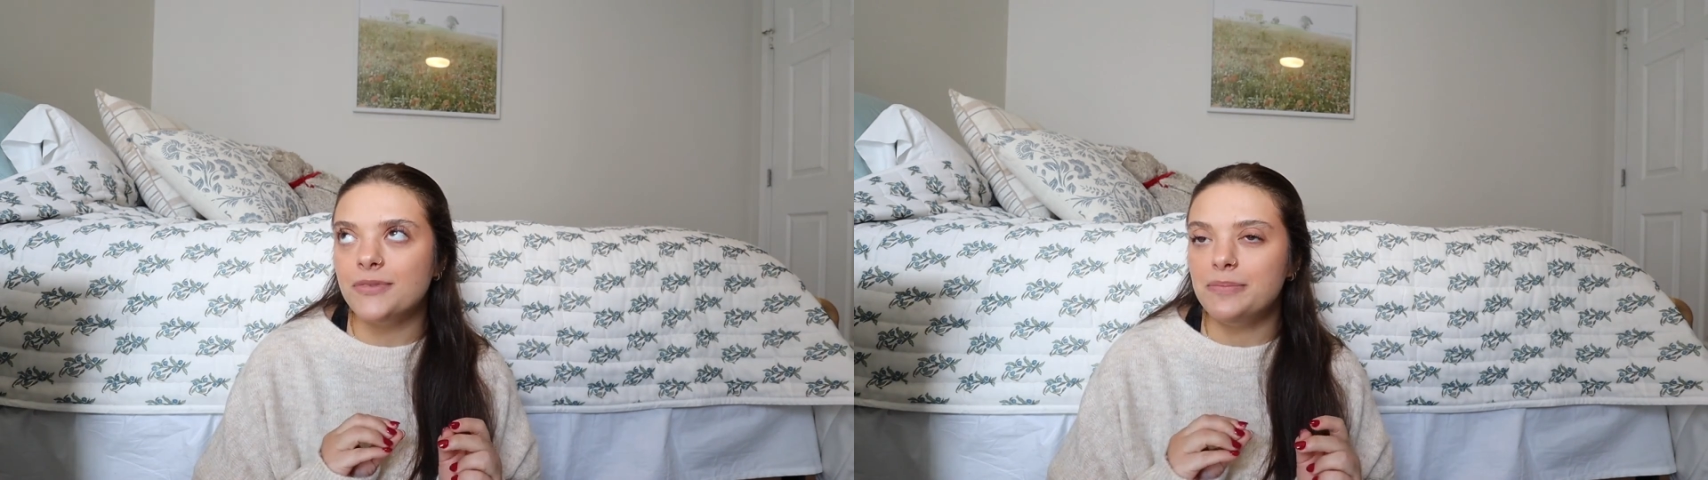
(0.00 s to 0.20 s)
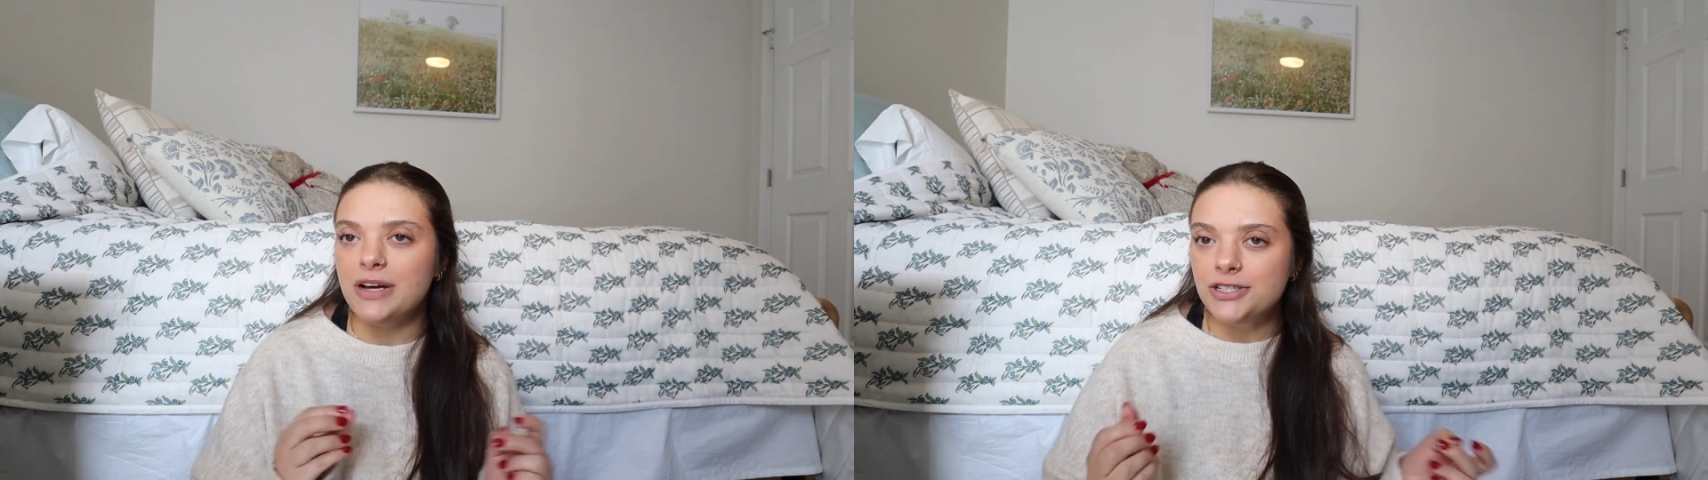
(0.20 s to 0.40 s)

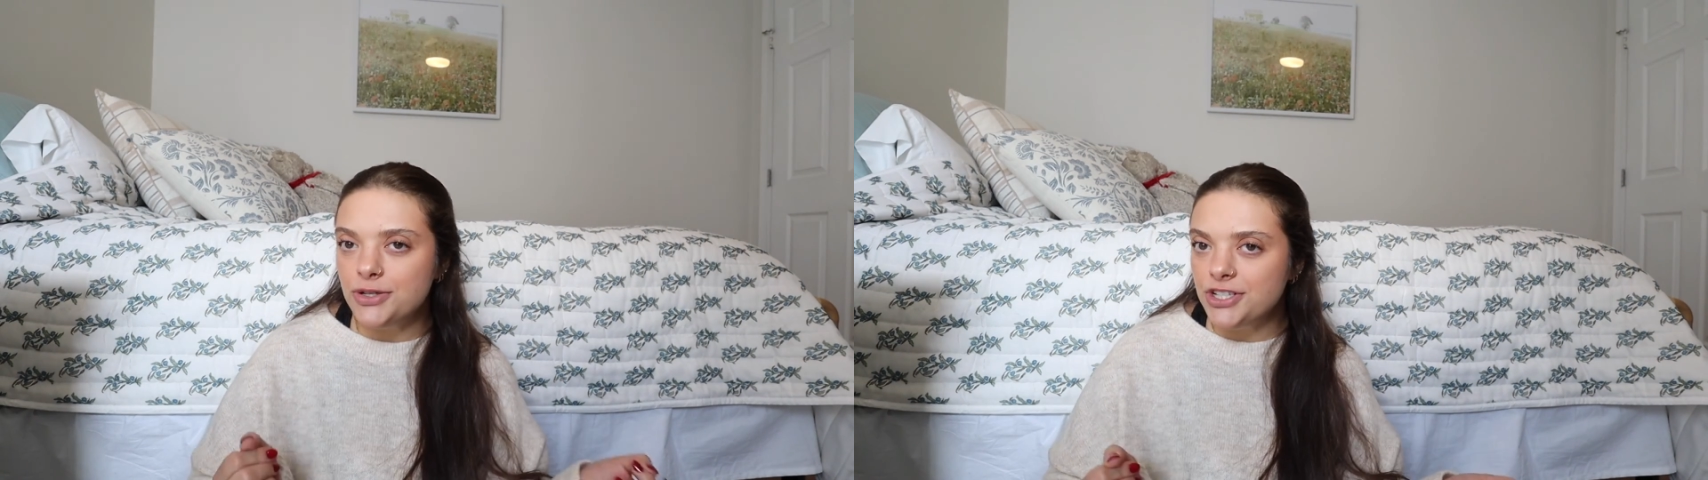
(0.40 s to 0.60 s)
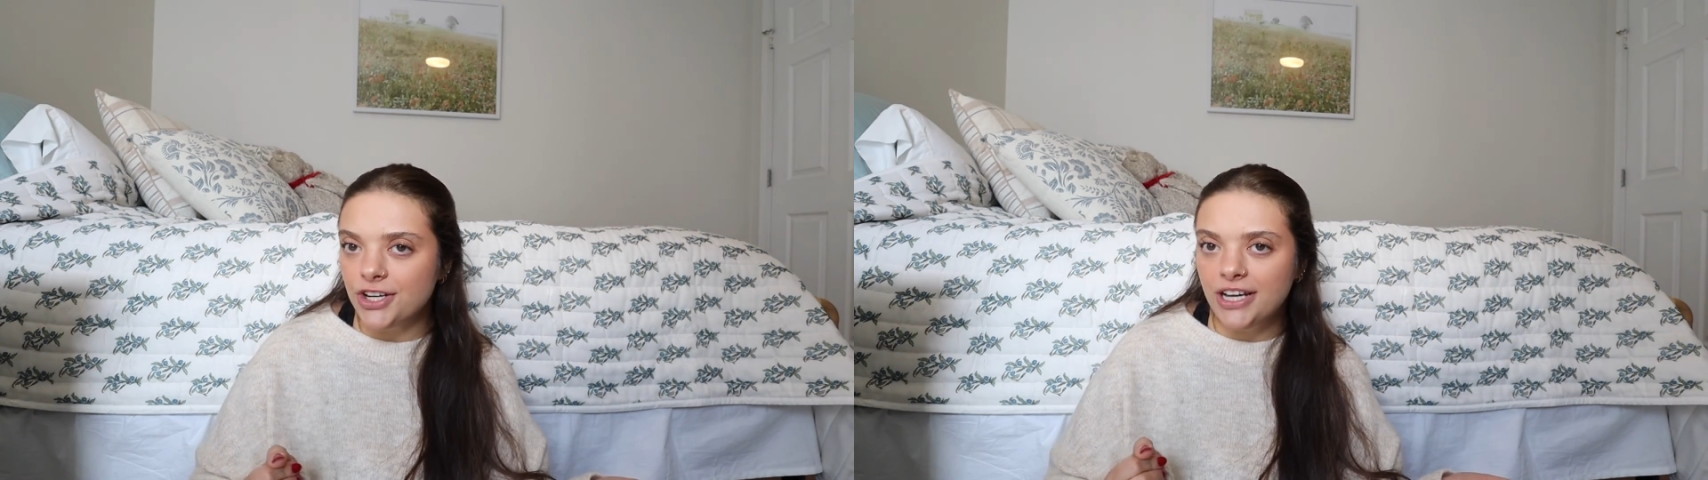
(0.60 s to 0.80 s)
I'm not
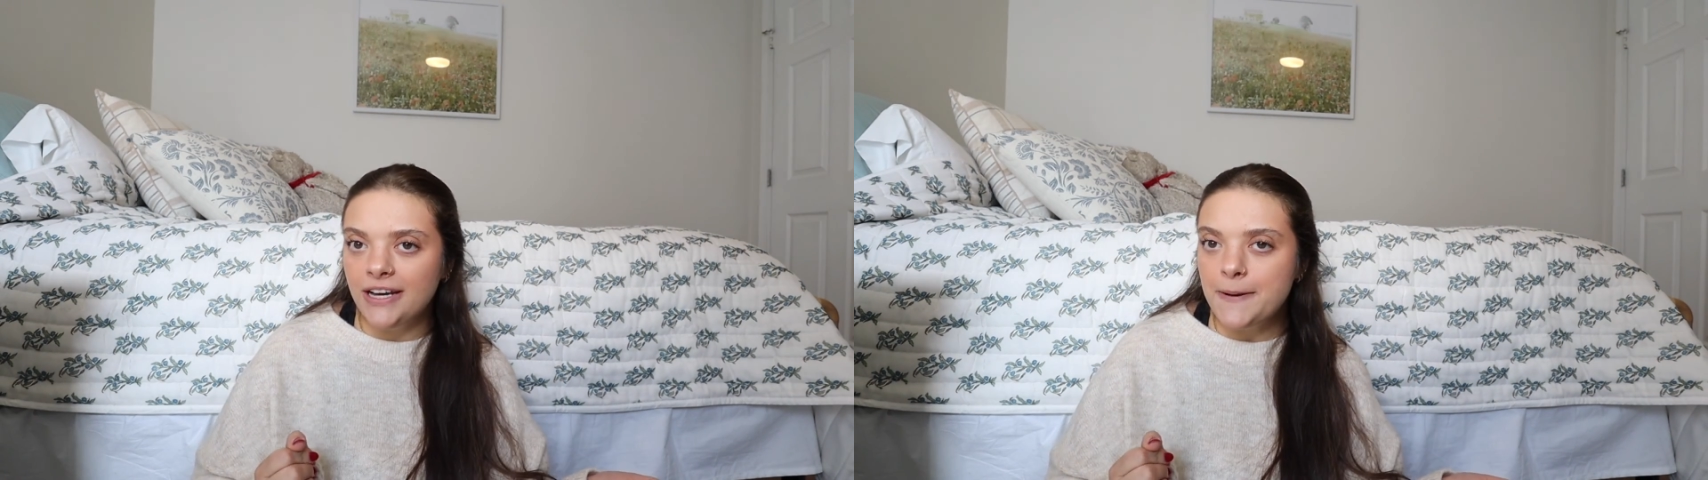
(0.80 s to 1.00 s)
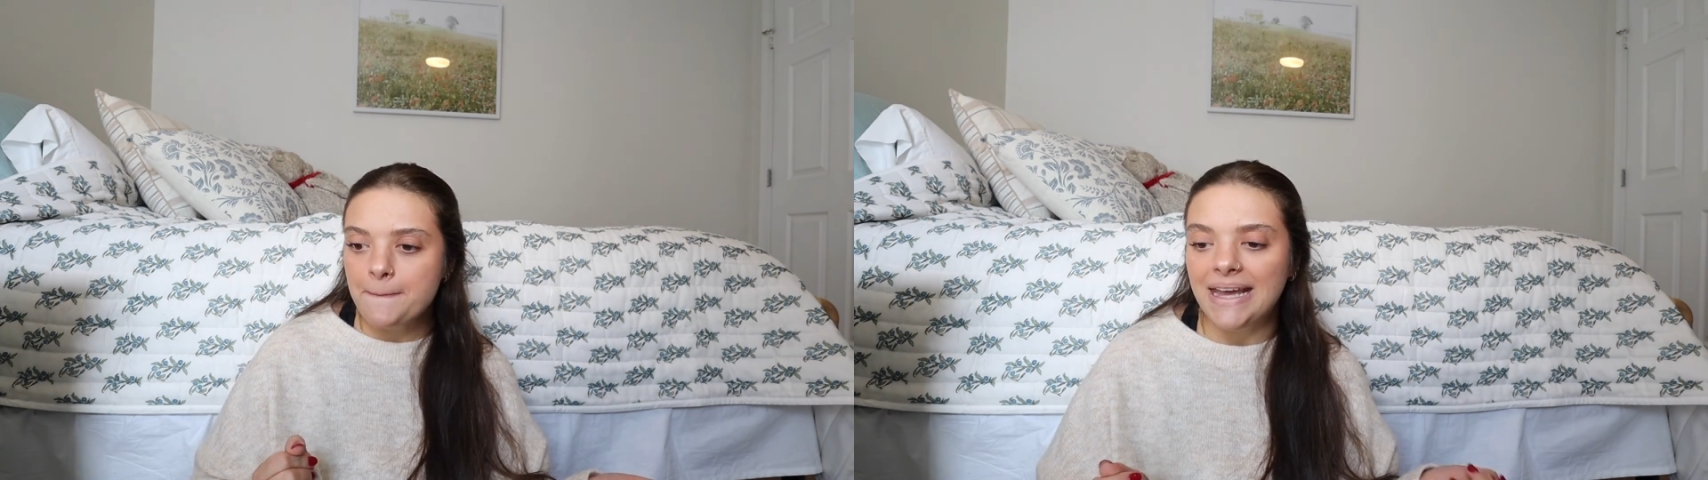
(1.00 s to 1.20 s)
too sure
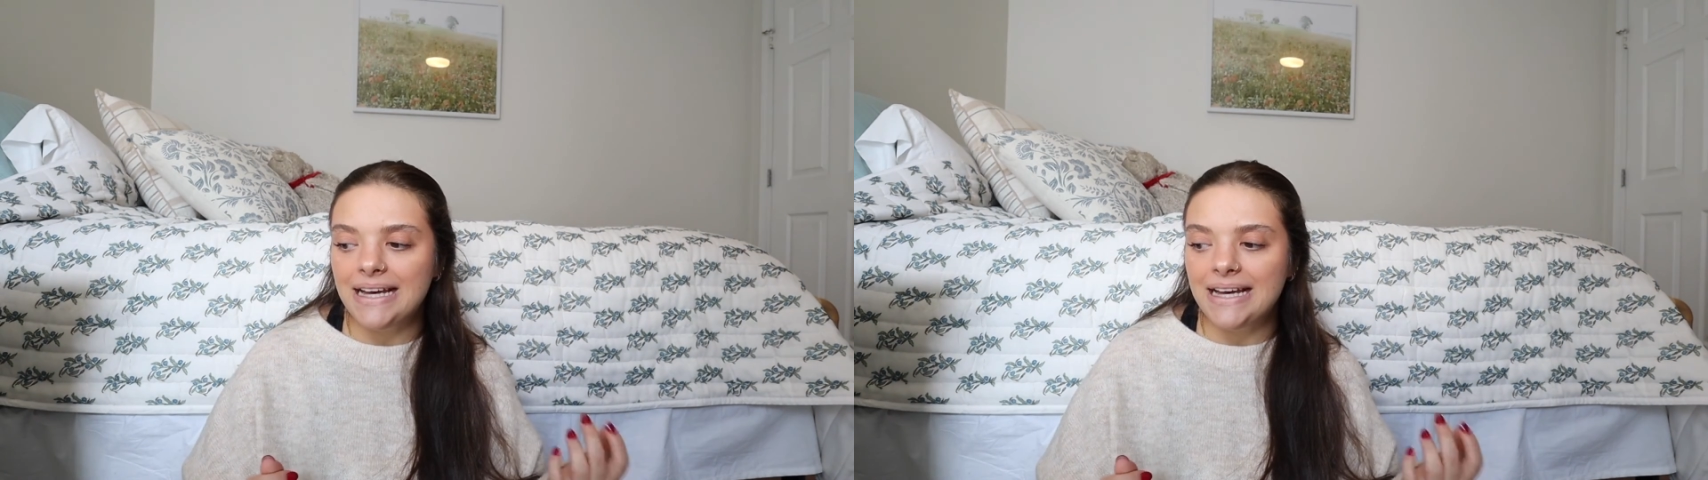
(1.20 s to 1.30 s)
yet.